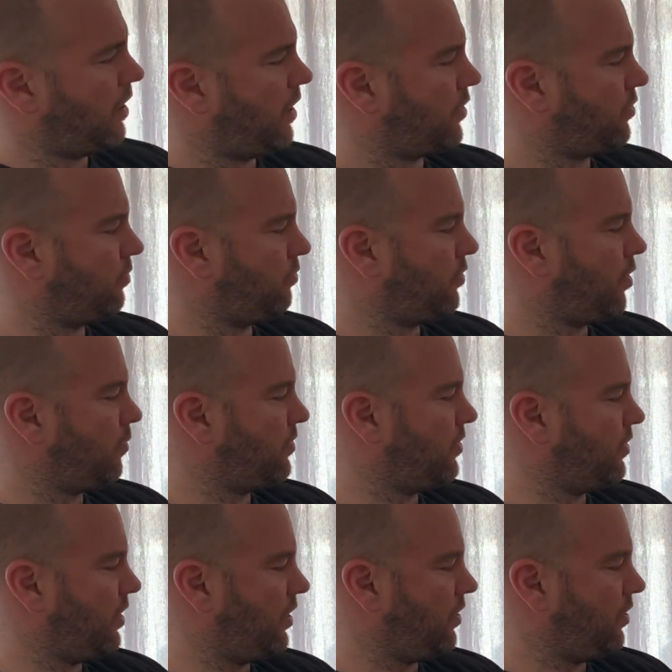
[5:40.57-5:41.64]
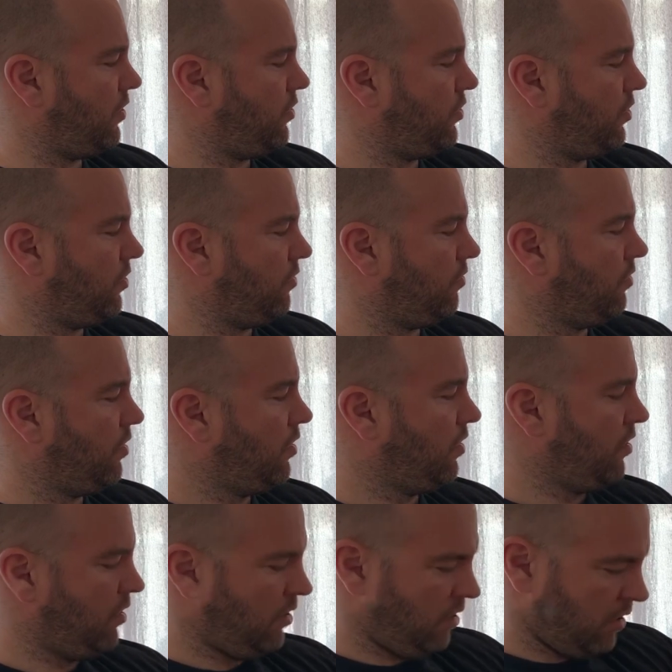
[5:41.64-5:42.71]
actual Thomas the Tank Engine.
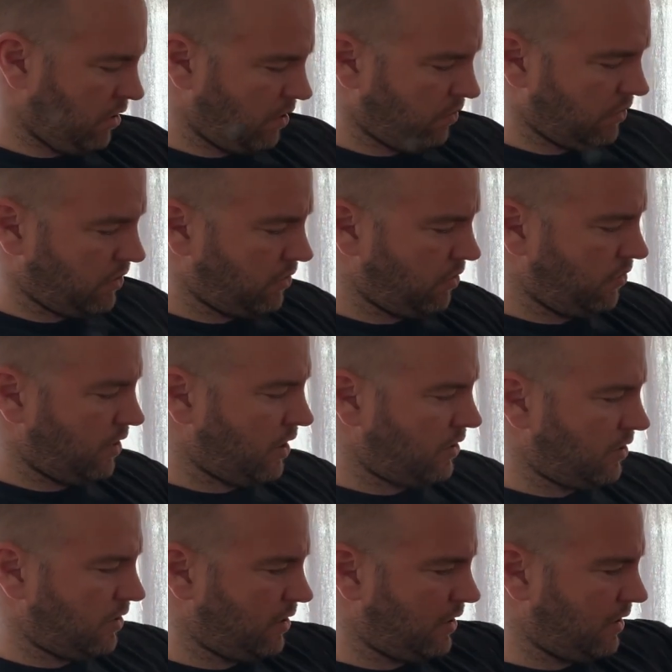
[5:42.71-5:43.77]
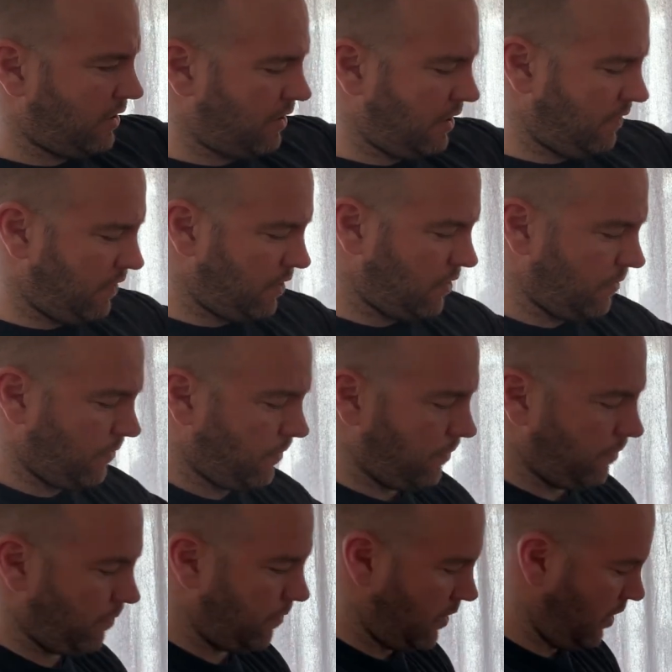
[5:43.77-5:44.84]
That was 2007,
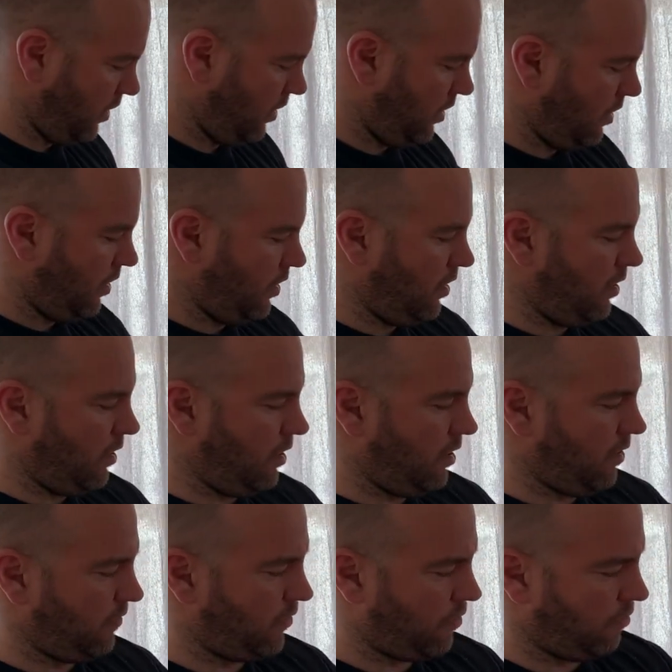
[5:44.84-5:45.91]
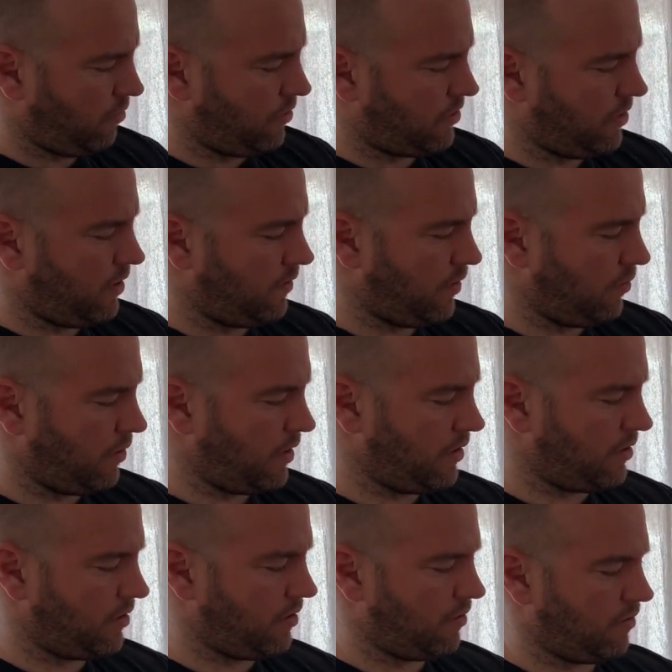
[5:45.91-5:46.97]
and of course
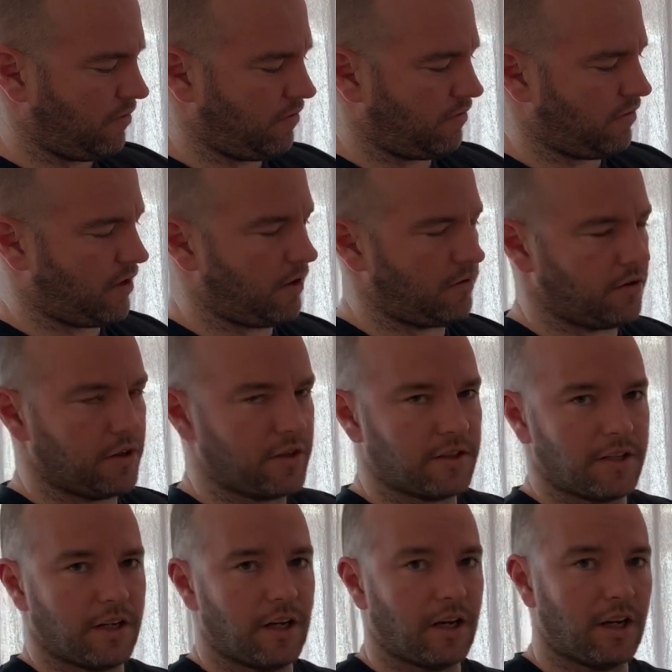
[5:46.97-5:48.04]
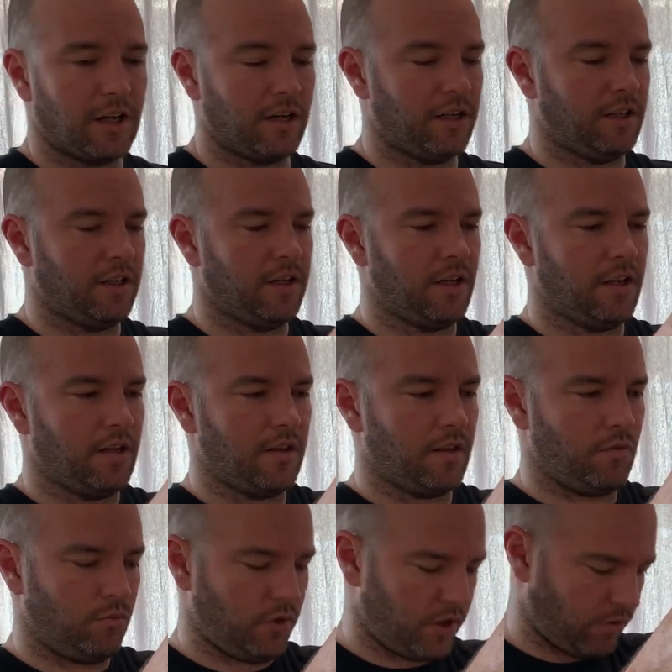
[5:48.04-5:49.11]
everyone's favourite, the
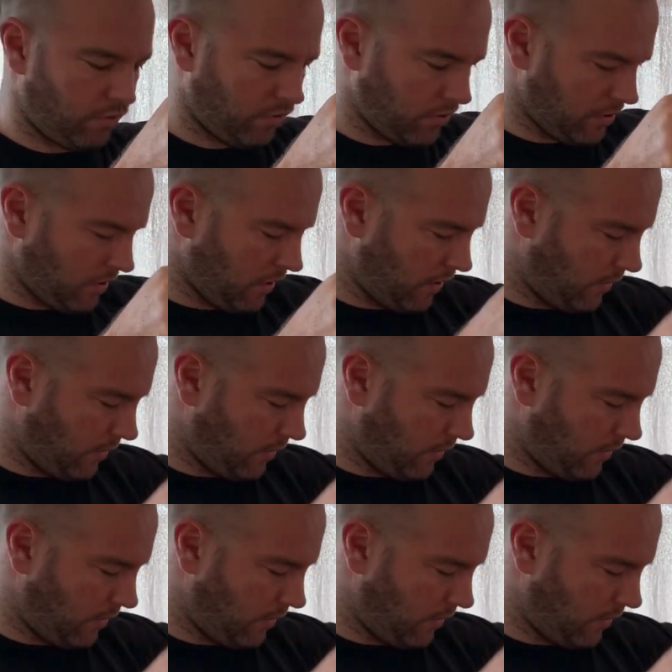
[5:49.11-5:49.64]
Wiggles.